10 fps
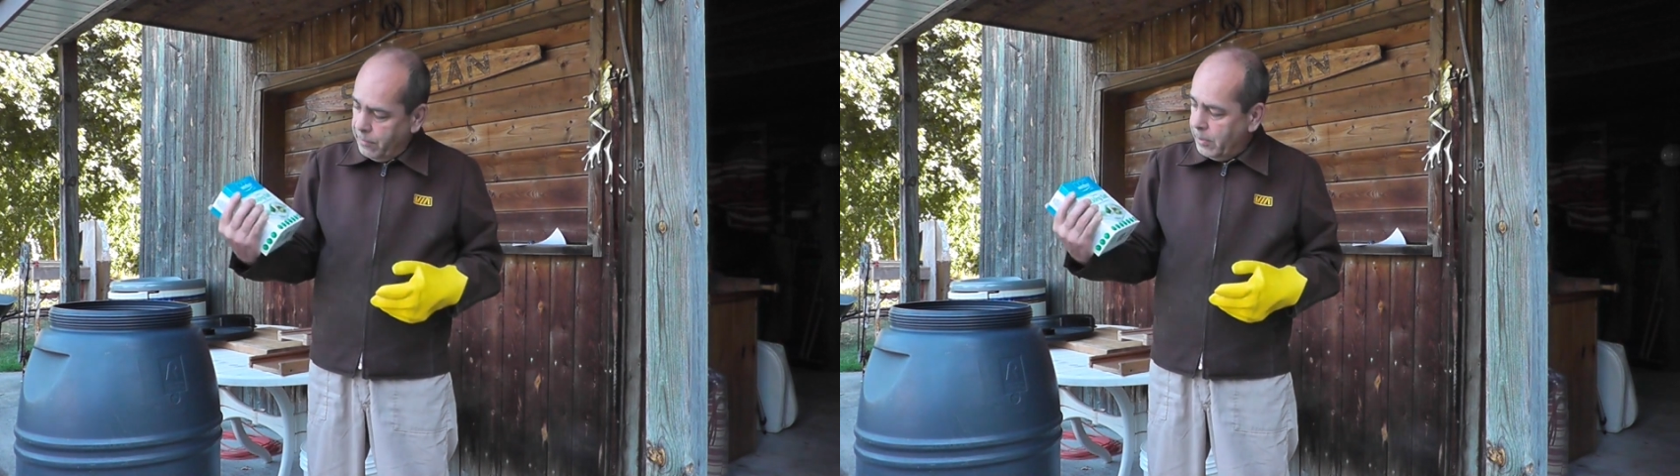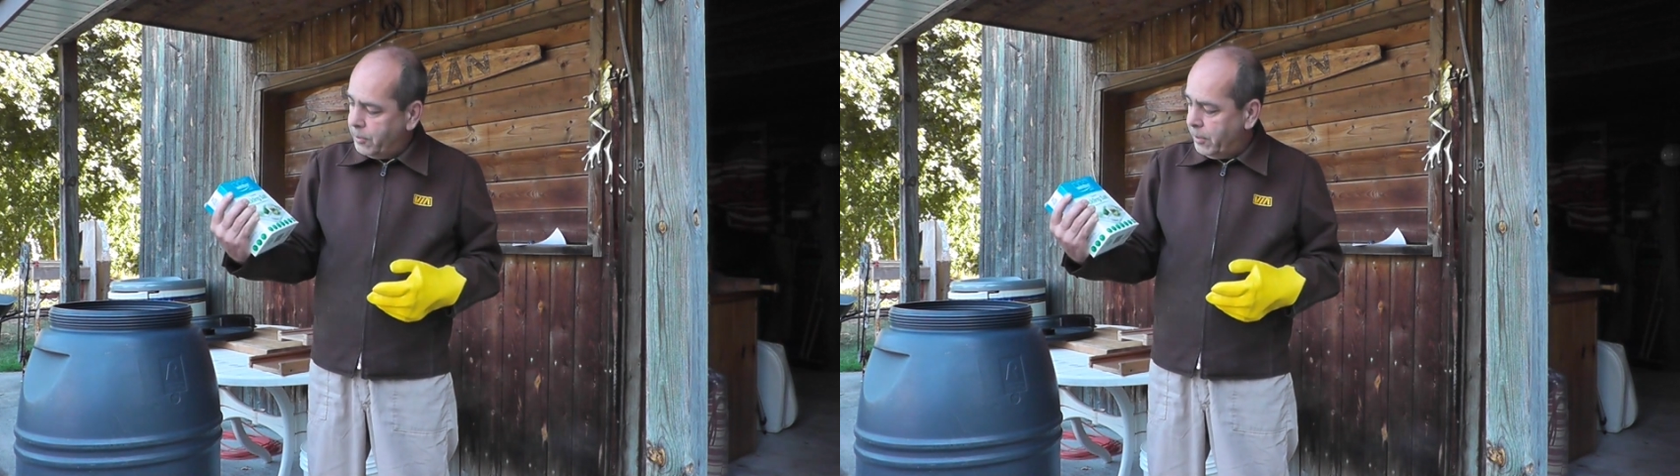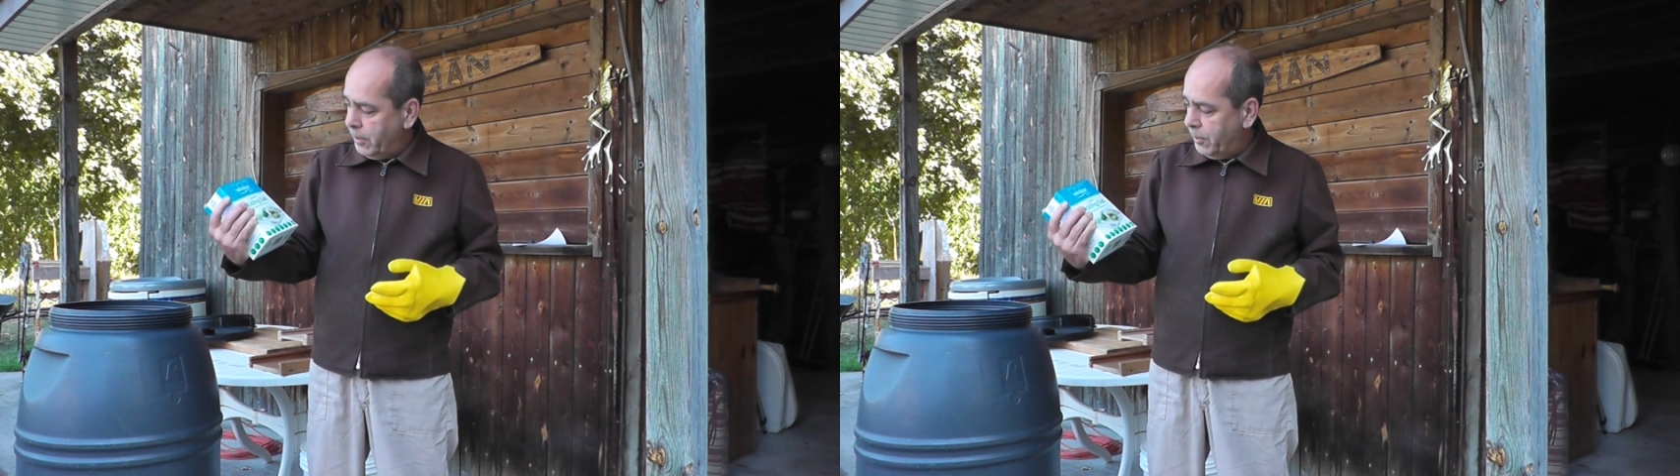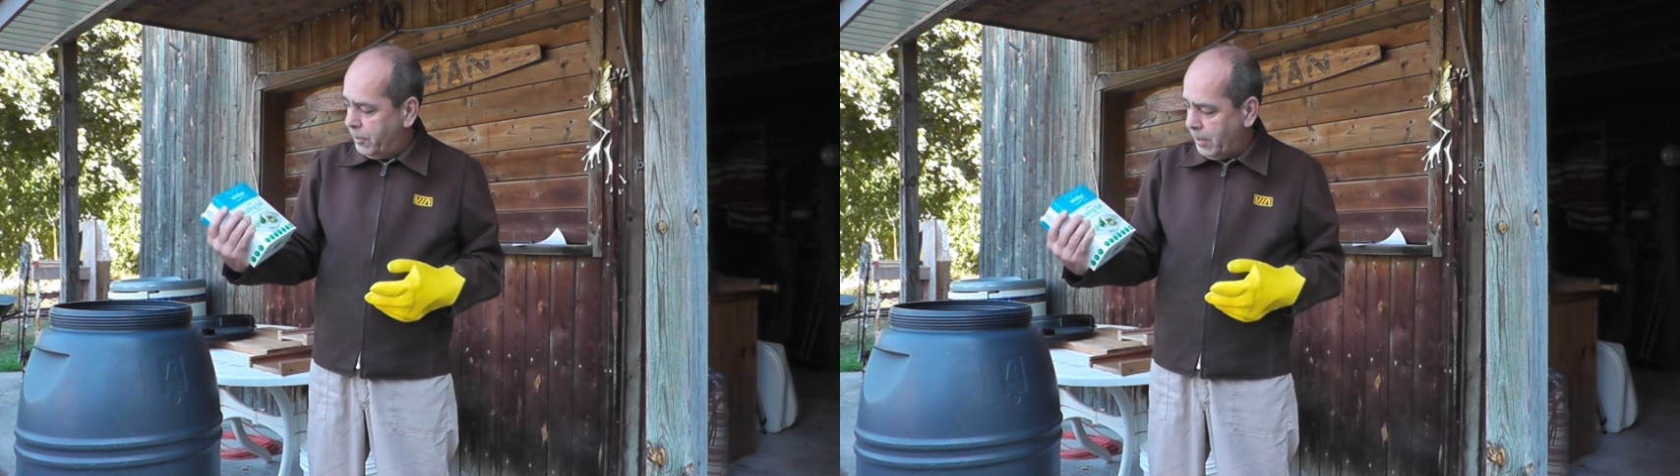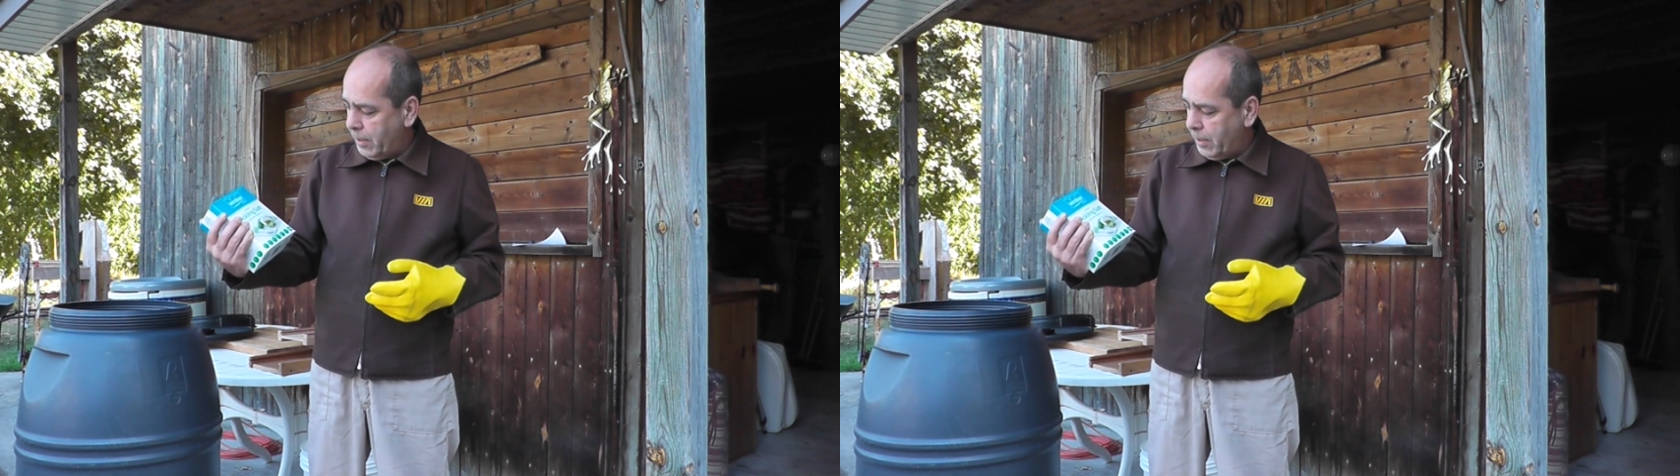This is